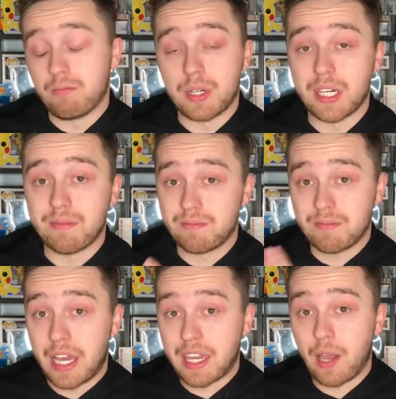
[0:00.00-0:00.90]
but
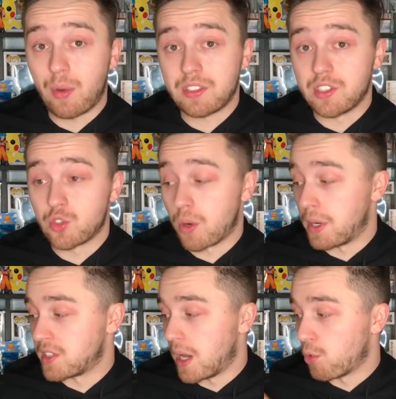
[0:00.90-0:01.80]
I can't wait to enjoy
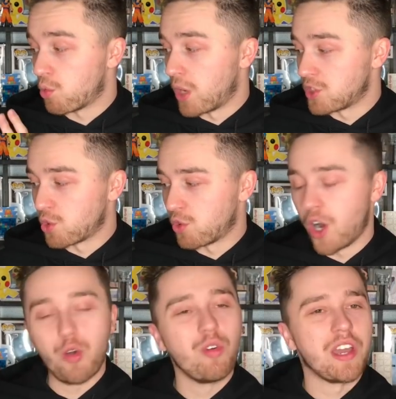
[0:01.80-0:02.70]
my time with Russell
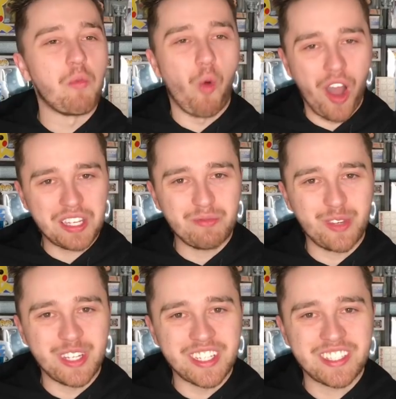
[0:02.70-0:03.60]
Crowe and Joaquin
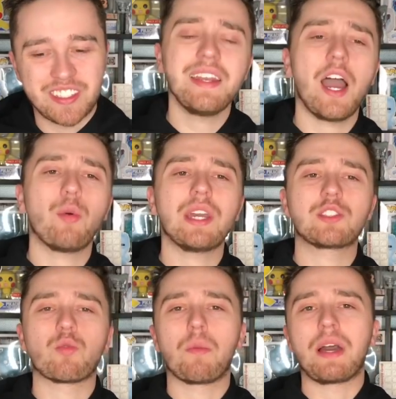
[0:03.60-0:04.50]
Phoenix. Now we
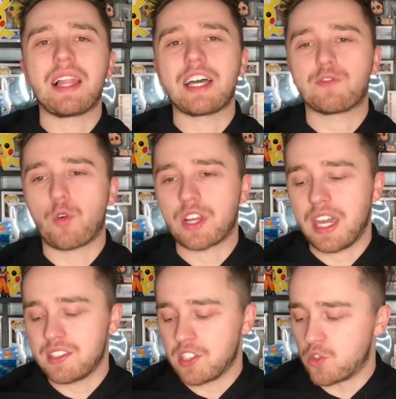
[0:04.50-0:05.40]
get to one of my last
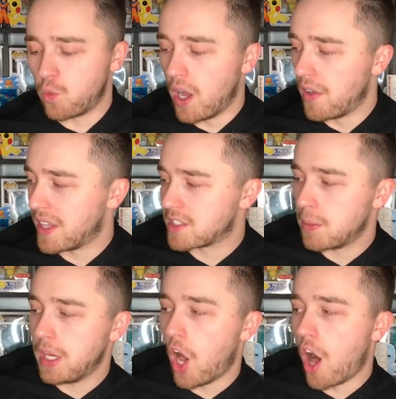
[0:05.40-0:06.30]
4Ks as well. That's
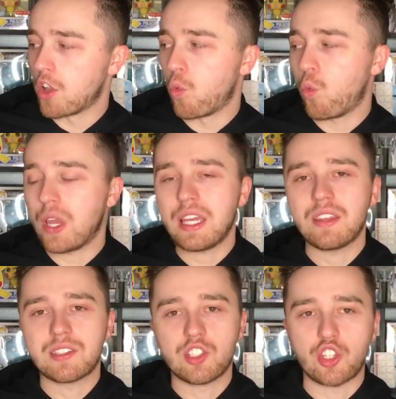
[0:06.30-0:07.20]
going to be Halloween.
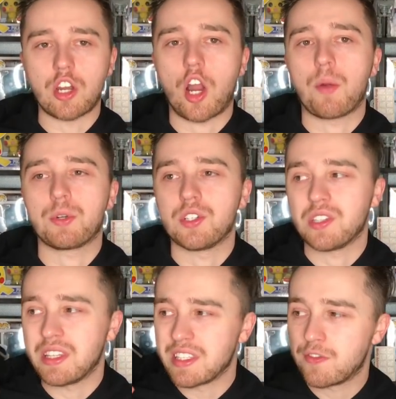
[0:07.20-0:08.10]
This is John
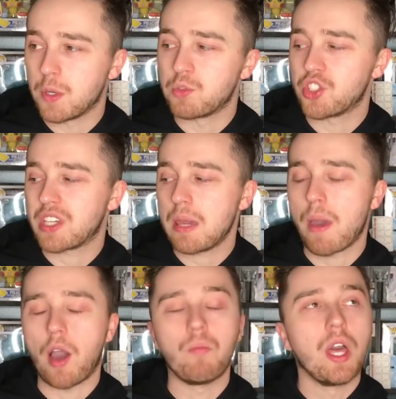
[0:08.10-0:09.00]
Carpenter's. This film just came
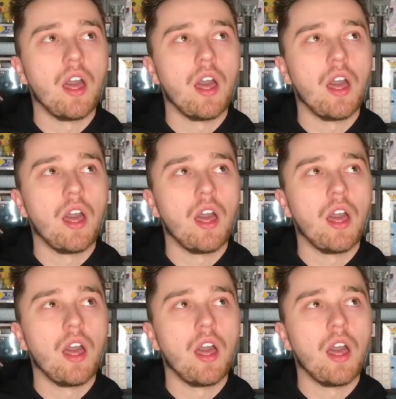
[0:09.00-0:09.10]
out.